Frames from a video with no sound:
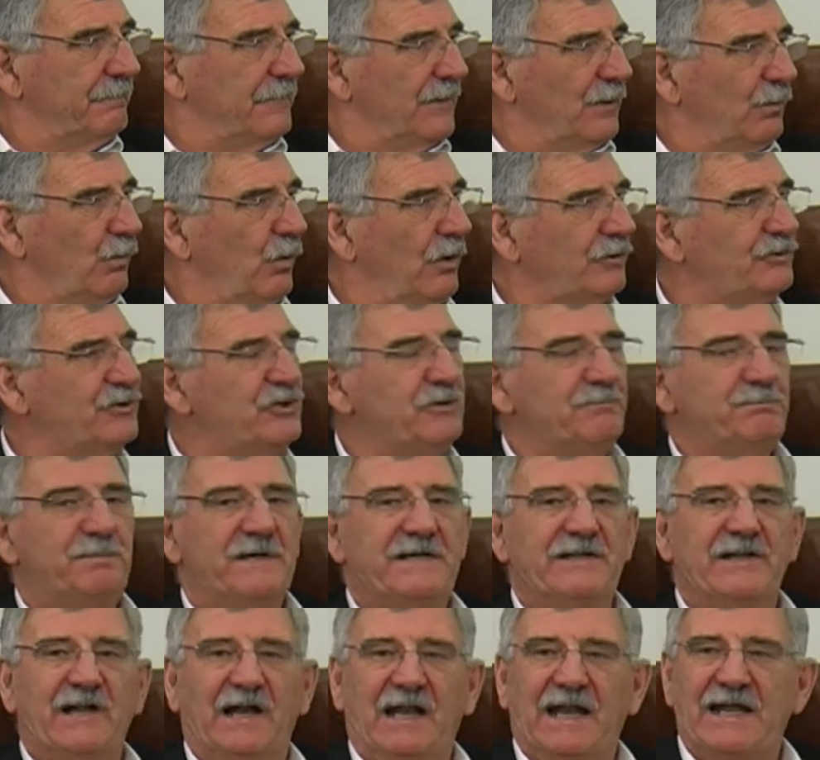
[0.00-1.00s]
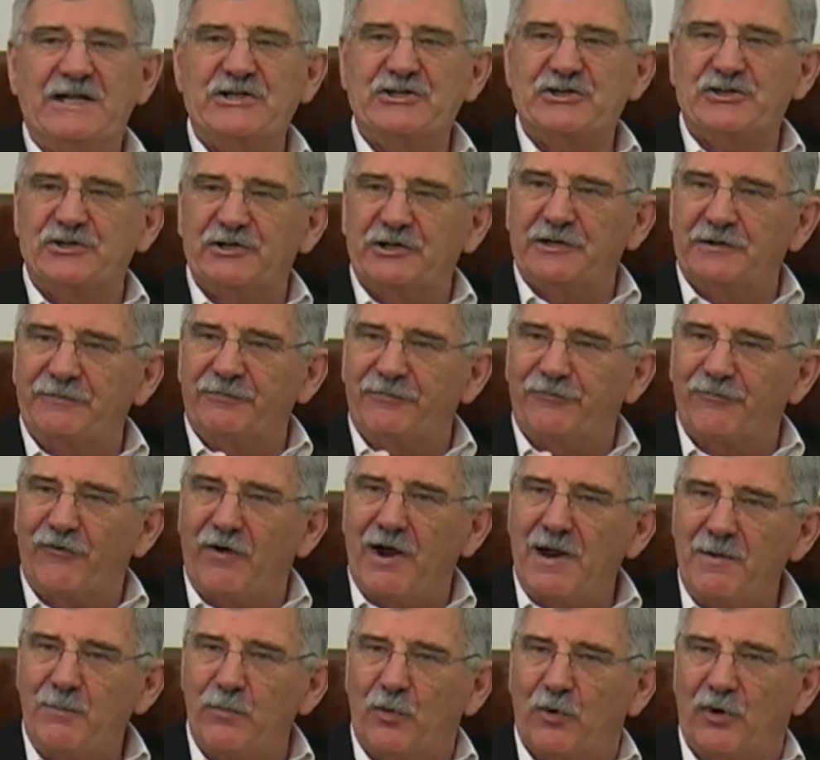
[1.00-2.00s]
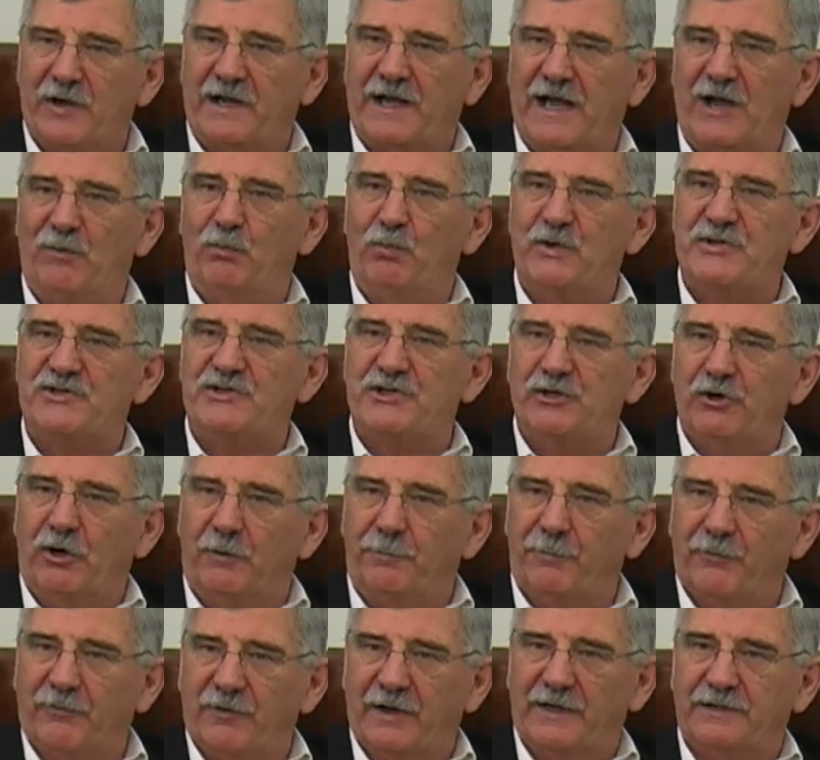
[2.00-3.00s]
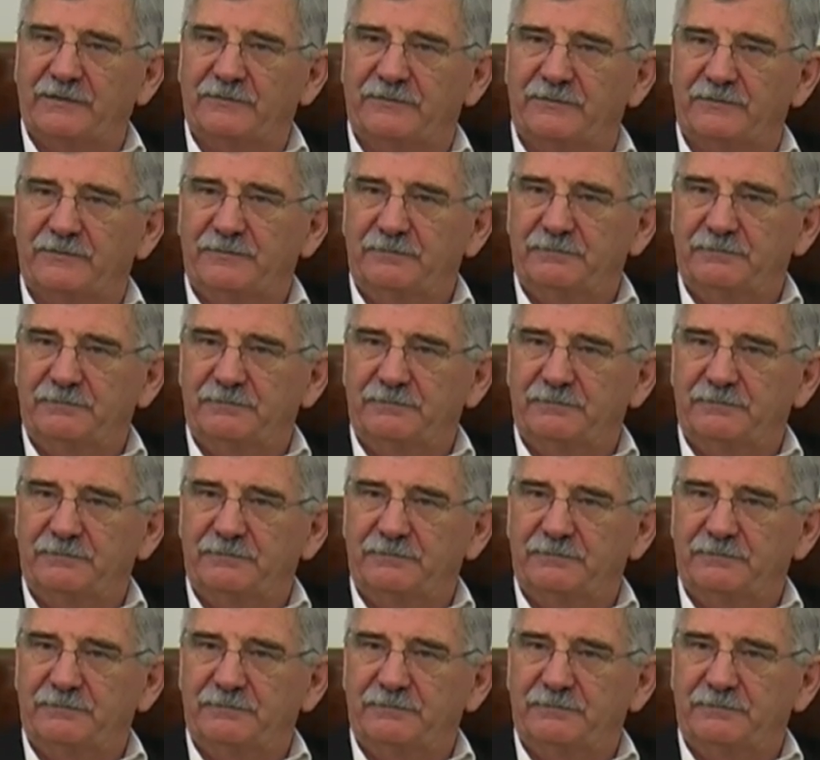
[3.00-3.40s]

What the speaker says: What should be the legislative framework in which it operates?